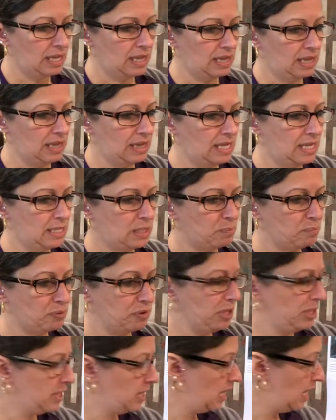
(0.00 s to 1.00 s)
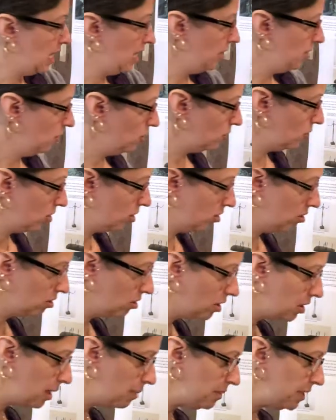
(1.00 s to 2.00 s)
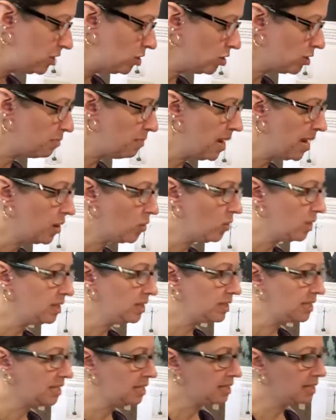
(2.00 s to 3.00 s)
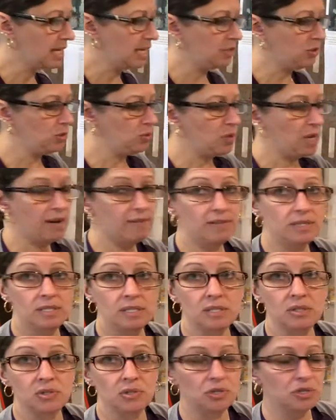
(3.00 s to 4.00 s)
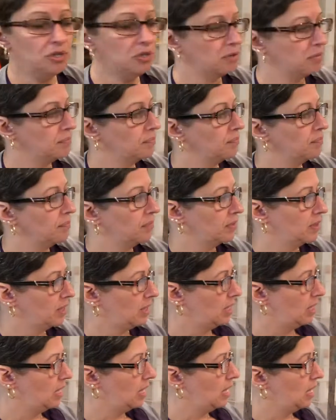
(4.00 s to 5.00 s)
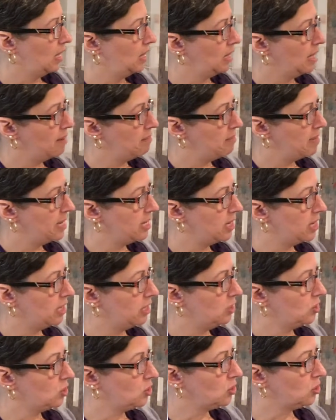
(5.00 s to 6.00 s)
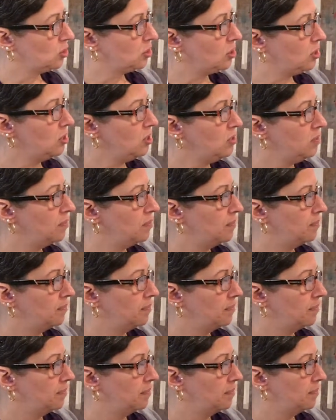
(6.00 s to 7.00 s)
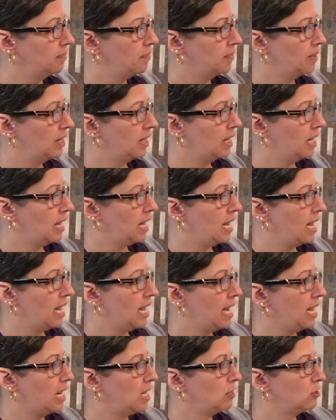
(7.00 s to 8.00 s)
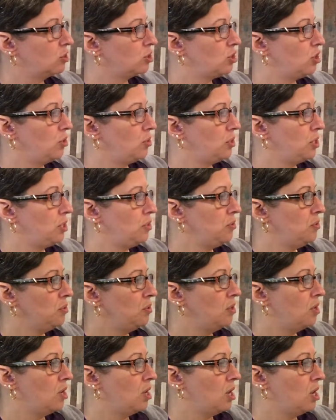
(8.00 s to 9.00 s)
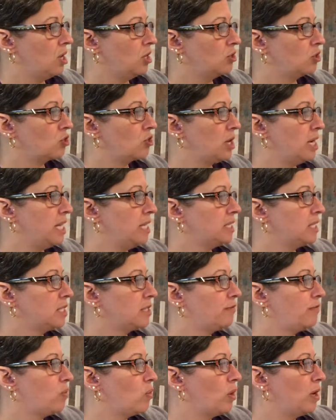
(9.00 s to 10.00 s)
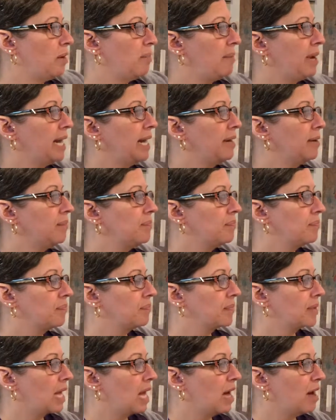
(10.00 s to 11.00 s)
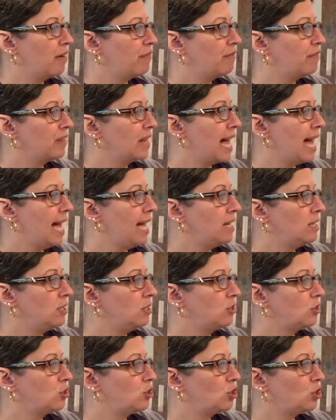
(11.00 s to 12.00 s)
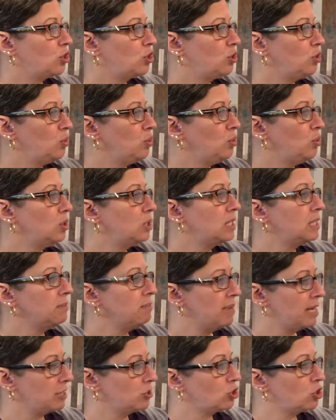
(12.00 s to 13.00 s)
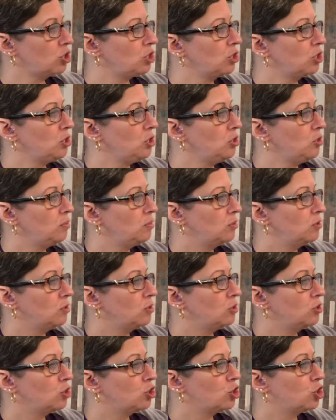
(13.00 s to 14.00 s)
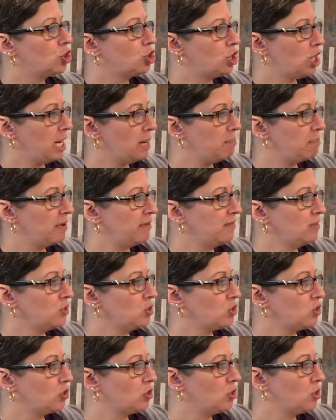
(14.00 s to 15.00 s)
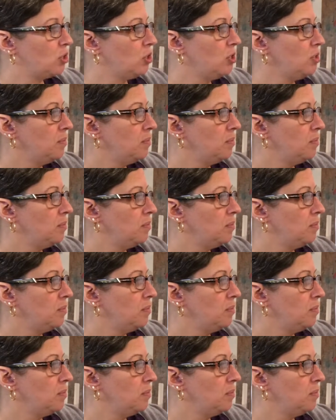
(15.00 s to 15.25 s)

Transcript: let's pretend, or let me just make one since I do have a scissor. Let me cut a circle, and I'll show you transforming a flat, two-dimensional shape of a circle